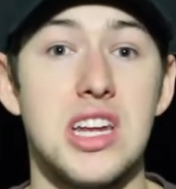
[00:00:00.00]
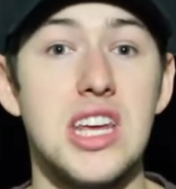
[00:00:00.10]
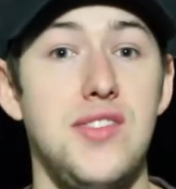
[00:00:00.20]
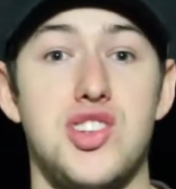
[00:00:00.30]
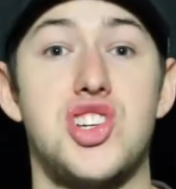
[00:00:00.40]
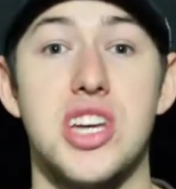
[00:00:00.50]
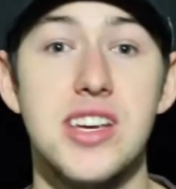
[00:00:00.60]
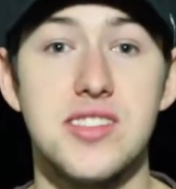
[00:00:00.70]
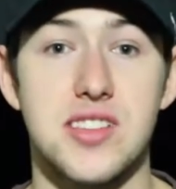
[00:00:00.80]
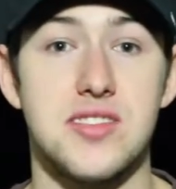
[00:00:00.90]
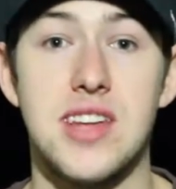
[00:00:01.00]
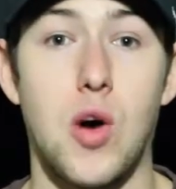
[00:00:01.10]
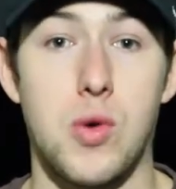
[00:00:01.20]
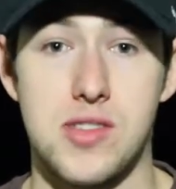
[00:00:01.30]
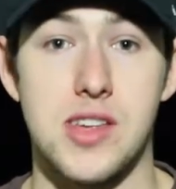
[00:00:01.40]
And even Jesus
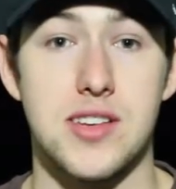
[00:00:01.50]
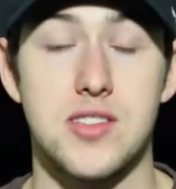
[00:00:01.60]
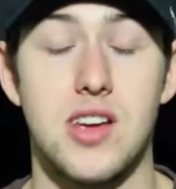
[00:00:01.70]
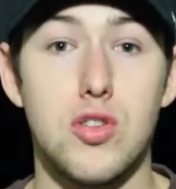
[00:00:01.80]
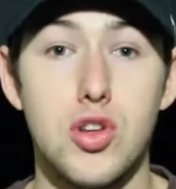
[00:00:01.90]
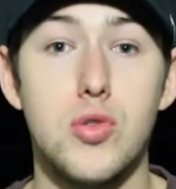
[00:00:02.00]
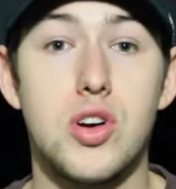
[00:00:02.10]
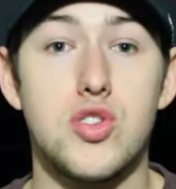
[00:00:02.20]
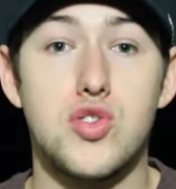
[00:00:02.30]
dealt with this. Luke